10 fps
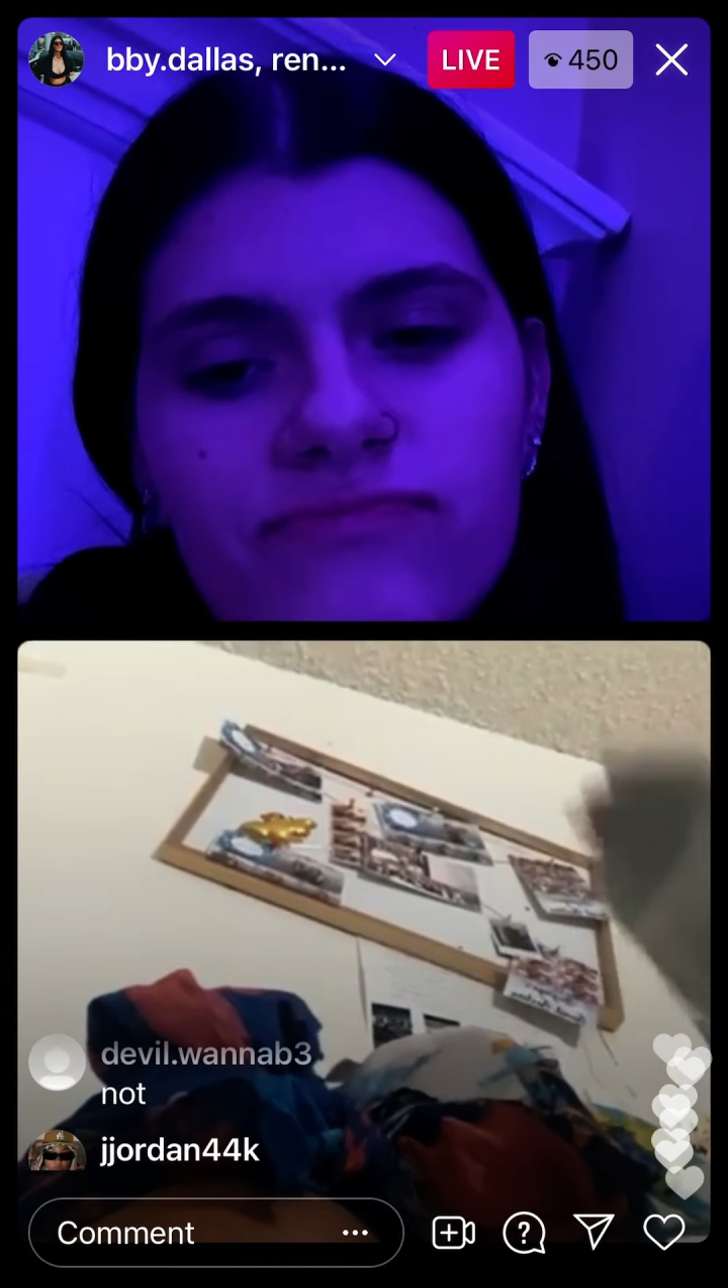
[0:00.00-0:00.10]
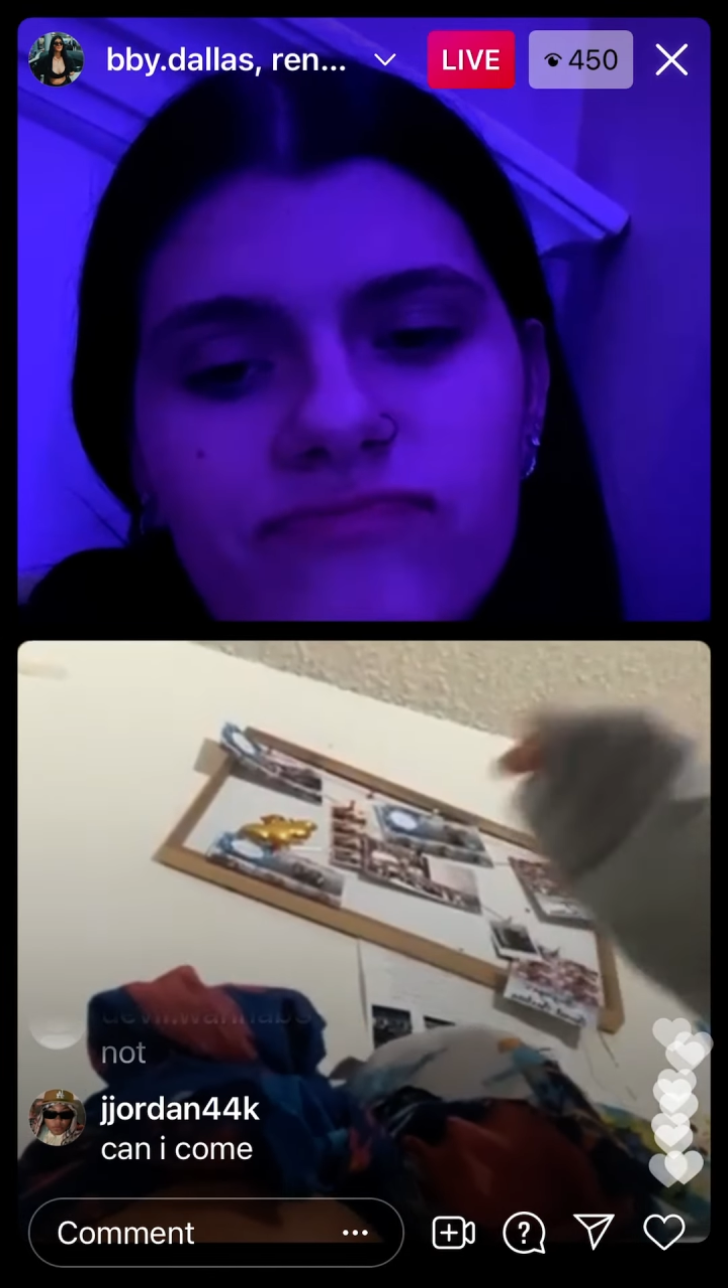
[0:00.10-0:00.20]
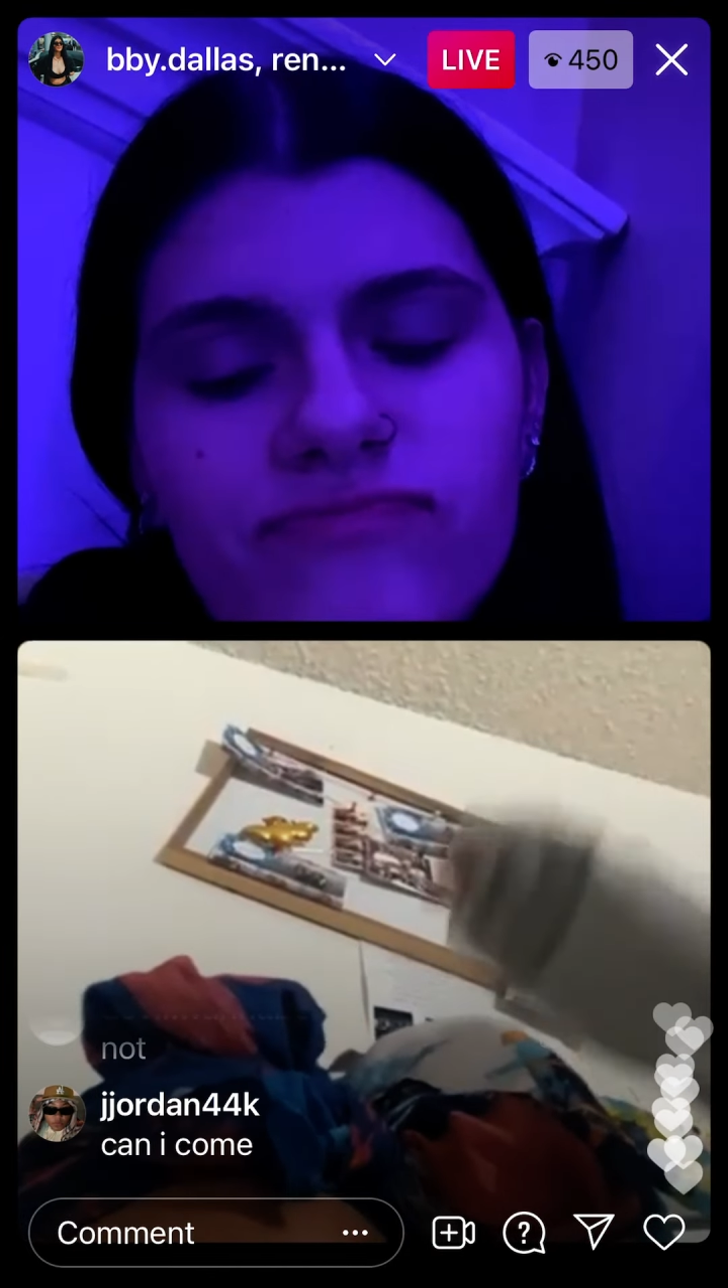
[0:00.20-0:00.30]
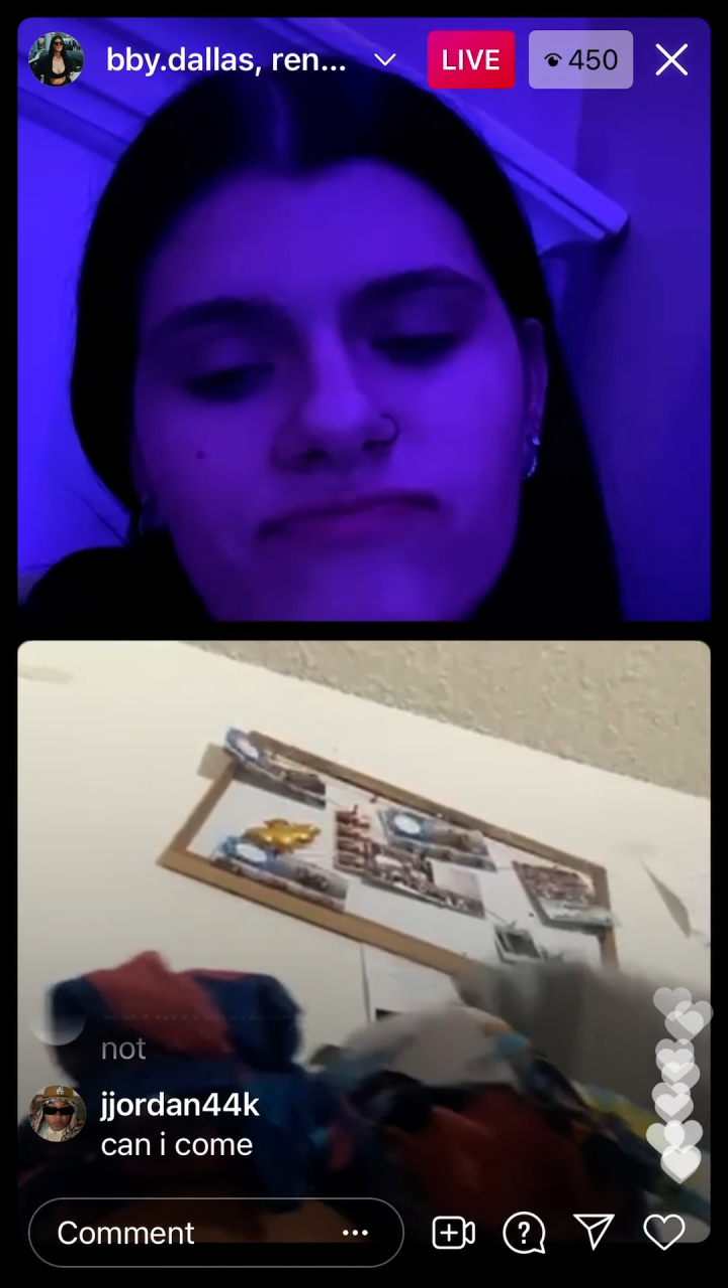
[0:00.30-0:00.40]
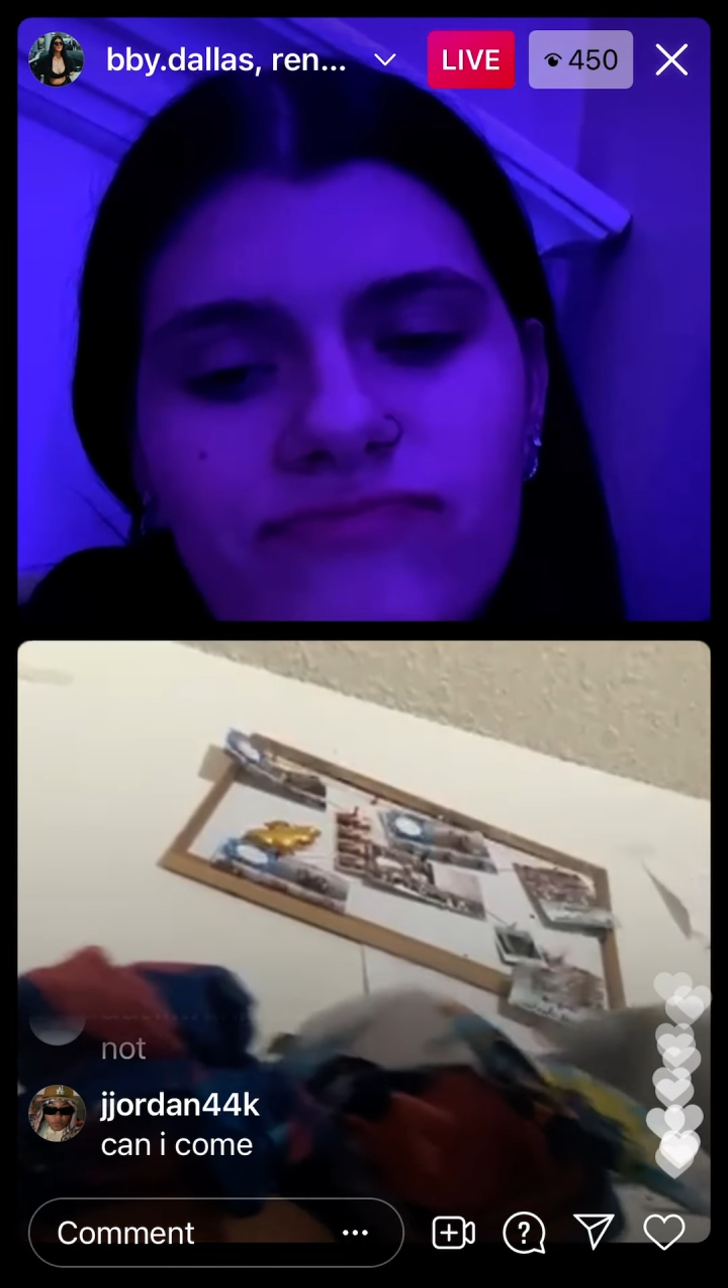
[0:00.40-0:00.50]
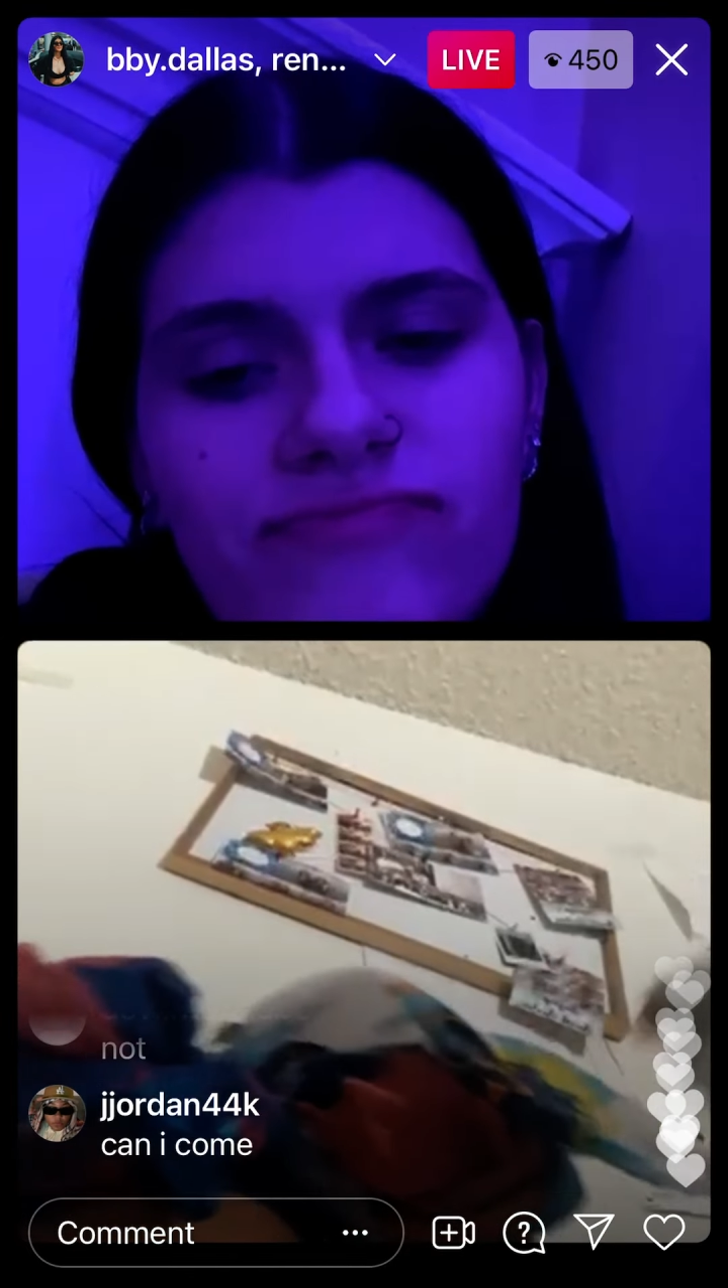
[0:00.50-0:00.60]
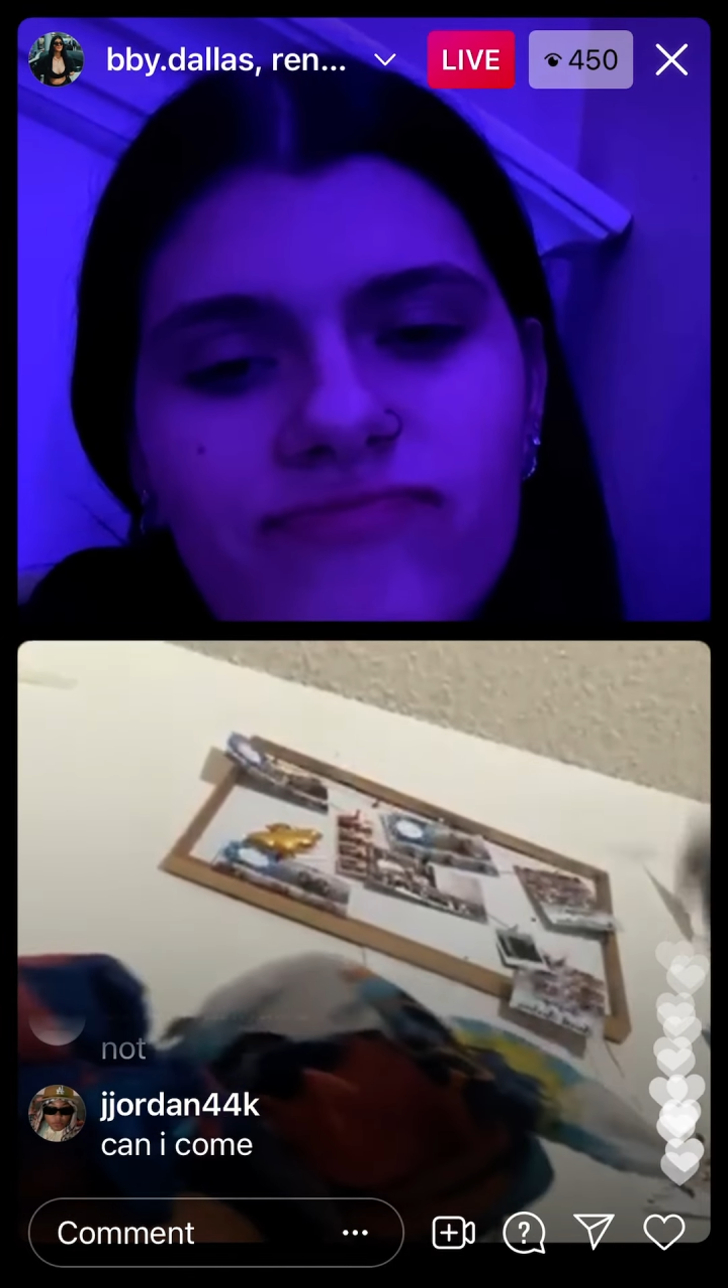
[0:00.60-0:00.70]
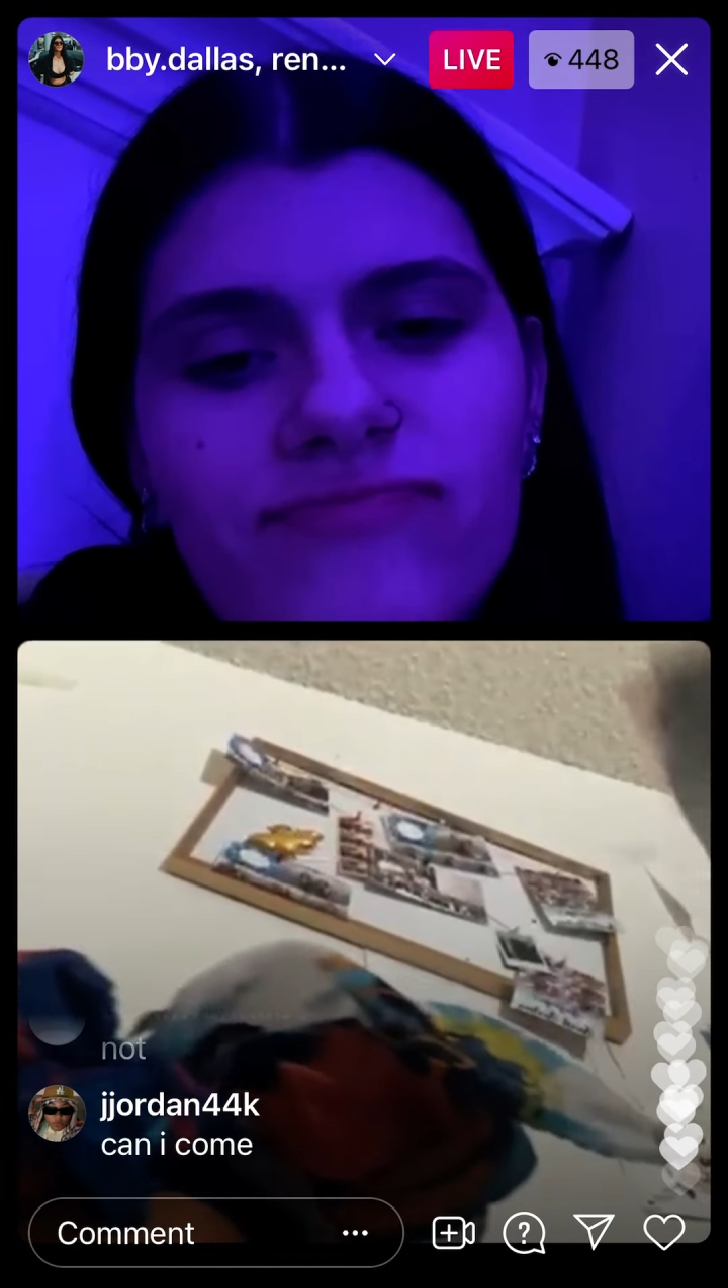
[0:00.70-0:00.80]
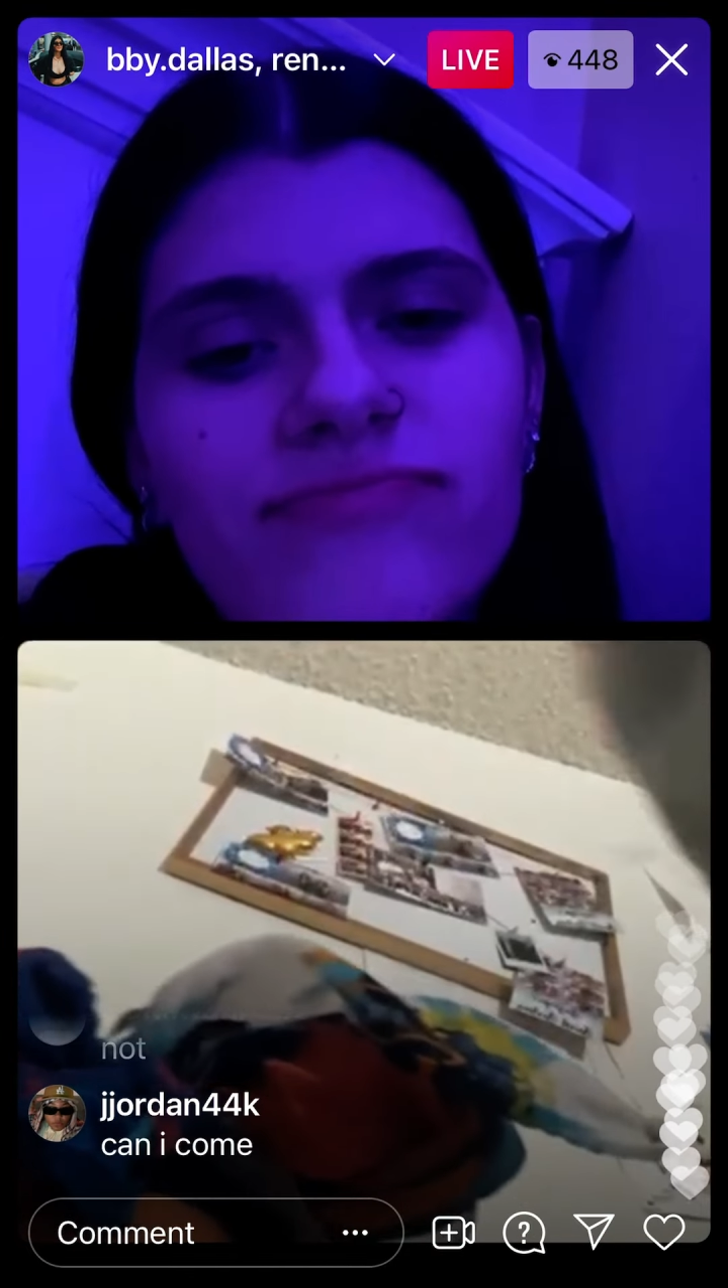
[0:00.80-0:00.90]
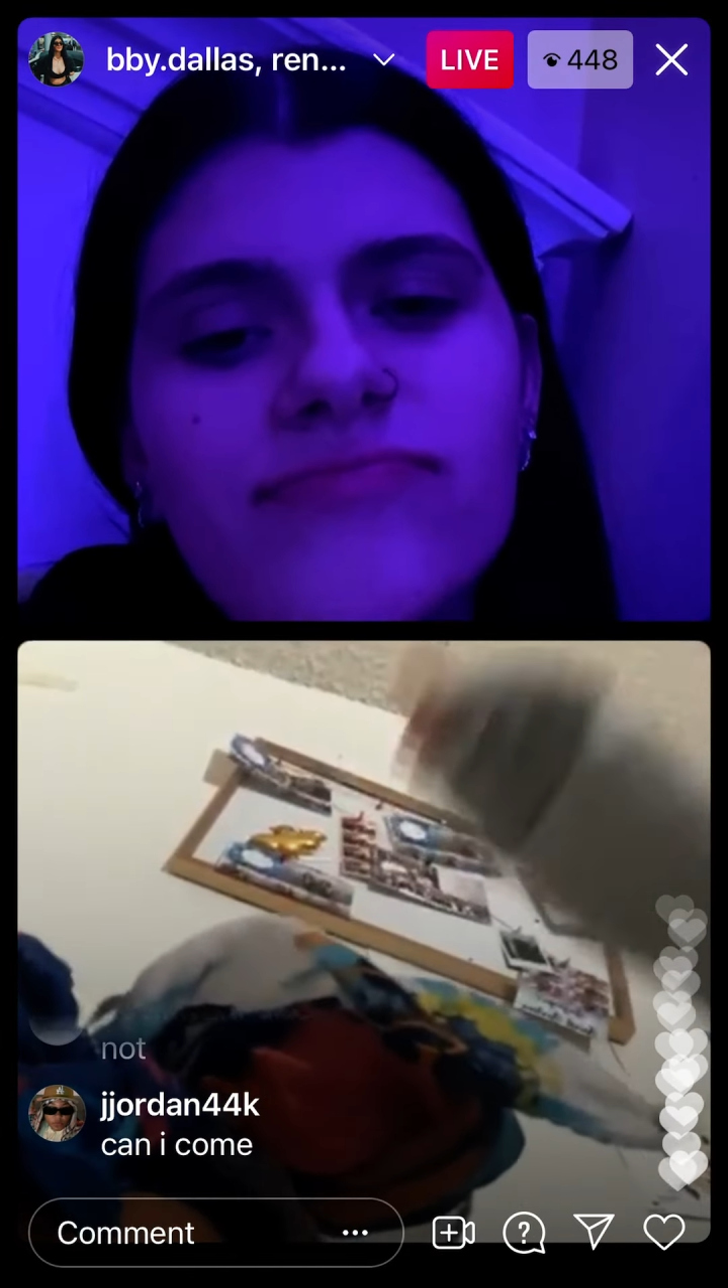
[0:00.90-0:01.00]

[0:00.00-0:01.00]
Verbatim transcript: I'm gonna be slinging that